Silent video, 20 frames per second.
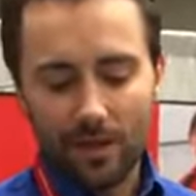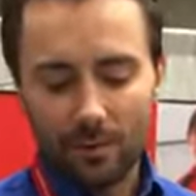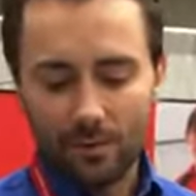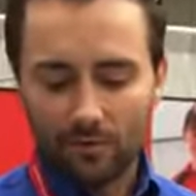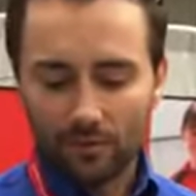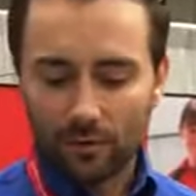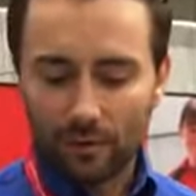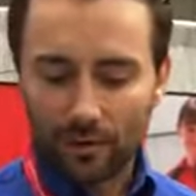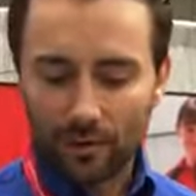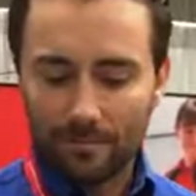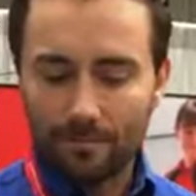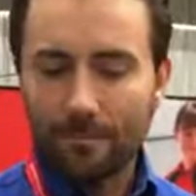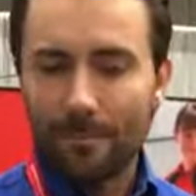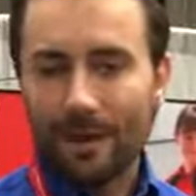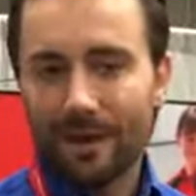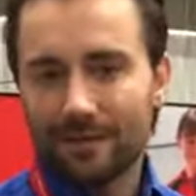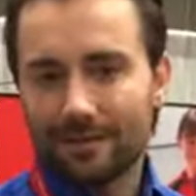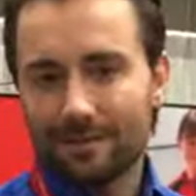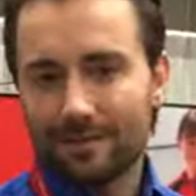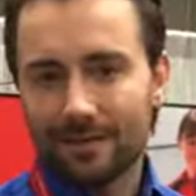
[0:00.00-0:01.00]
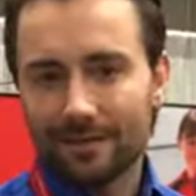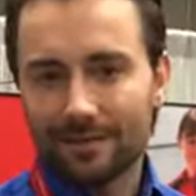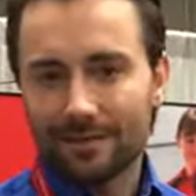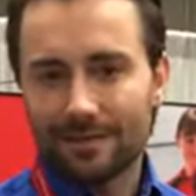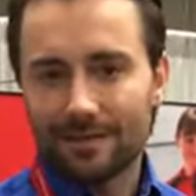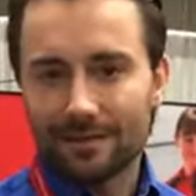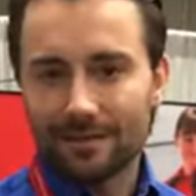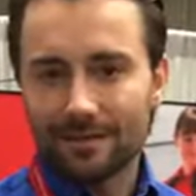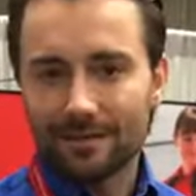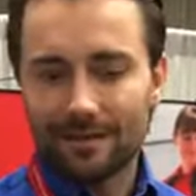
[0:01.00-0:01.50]
We've done impact
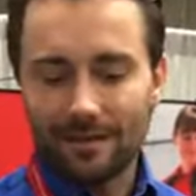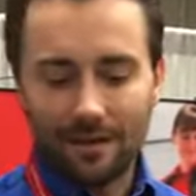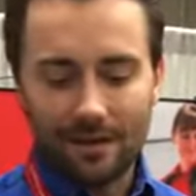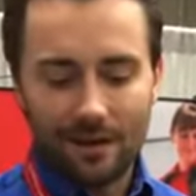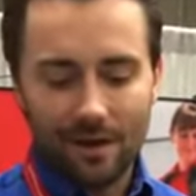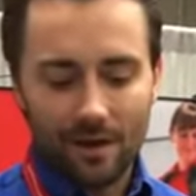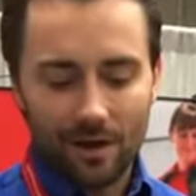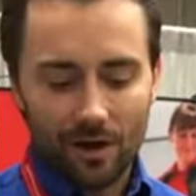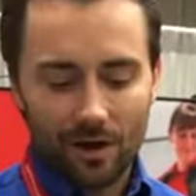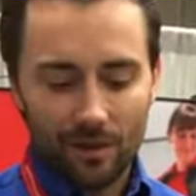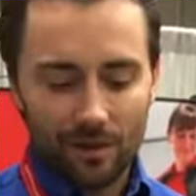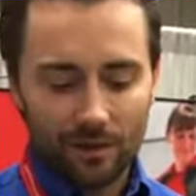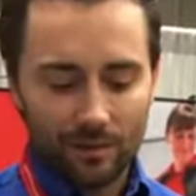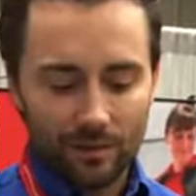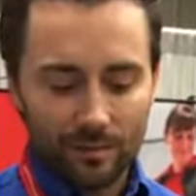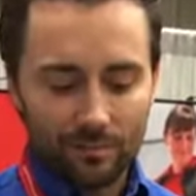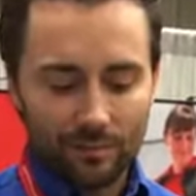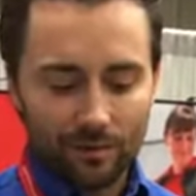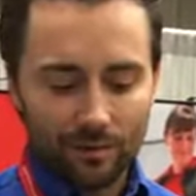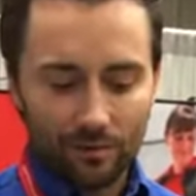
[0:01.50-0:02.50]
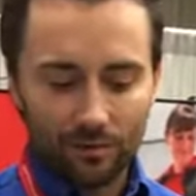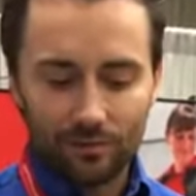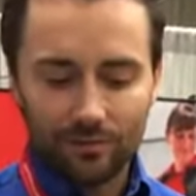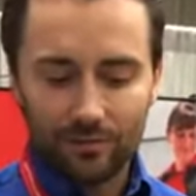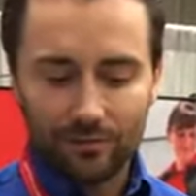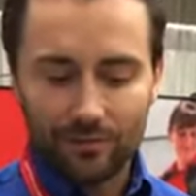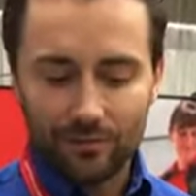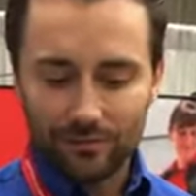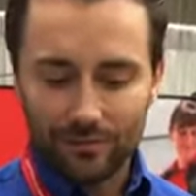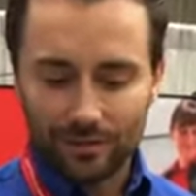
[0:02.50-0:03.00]
testing on the
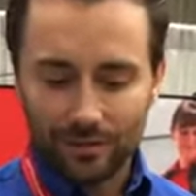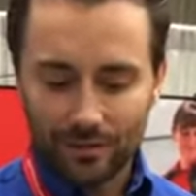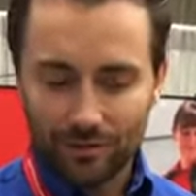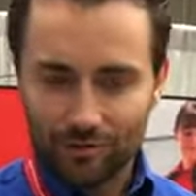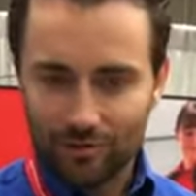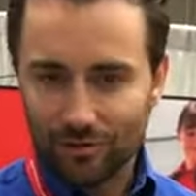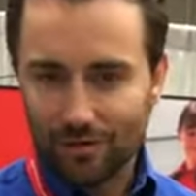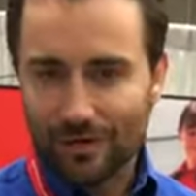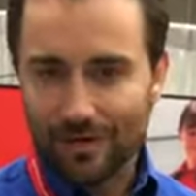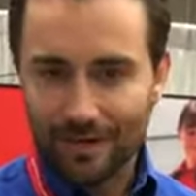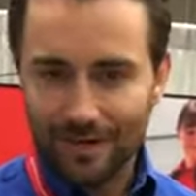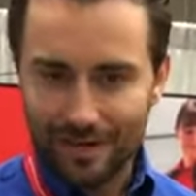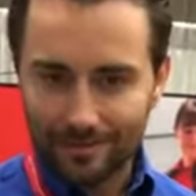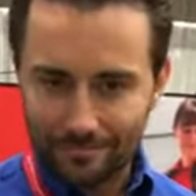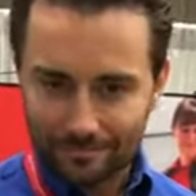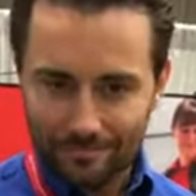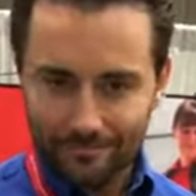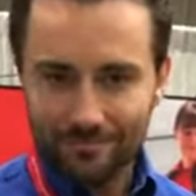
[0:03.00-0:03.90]
product, literally